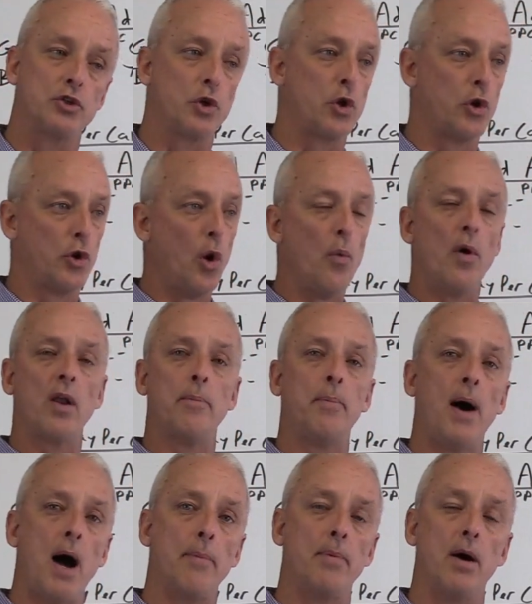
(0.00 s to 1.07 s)
So you don't want to
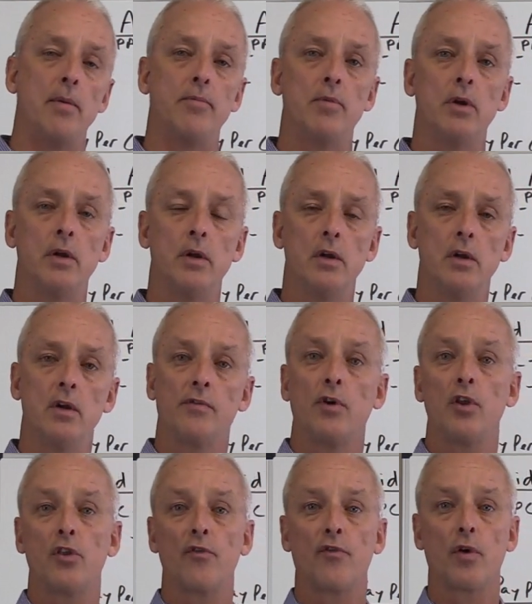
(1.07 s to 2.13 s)
pop up
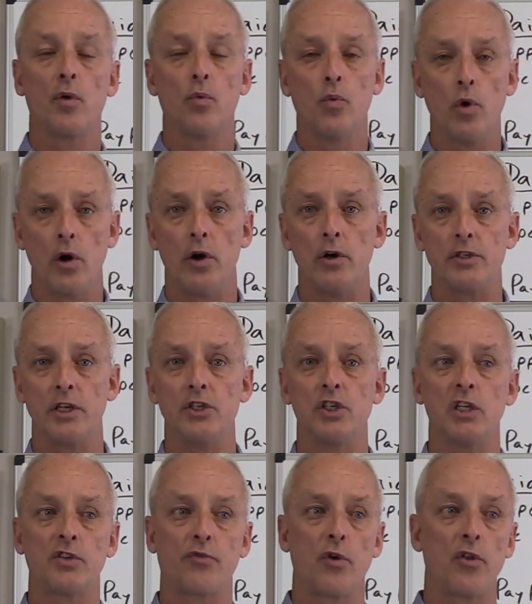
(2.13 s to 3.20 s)
for words and
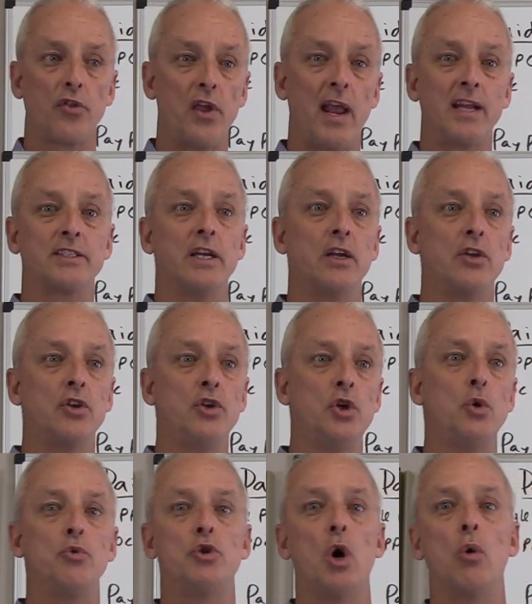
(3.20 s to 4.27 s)
just for things that
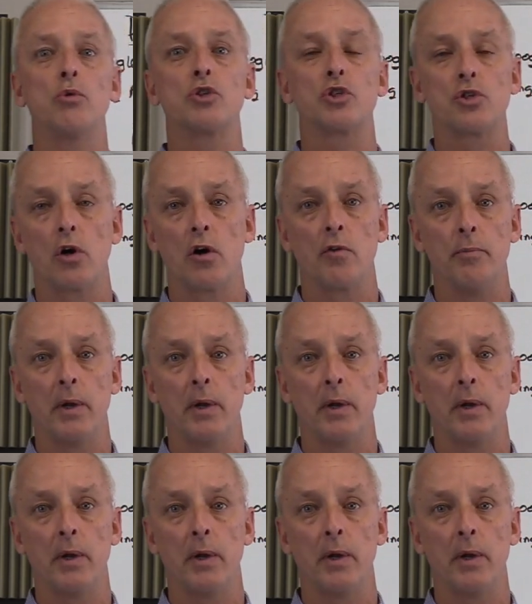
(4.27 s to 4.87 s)
you don't serve,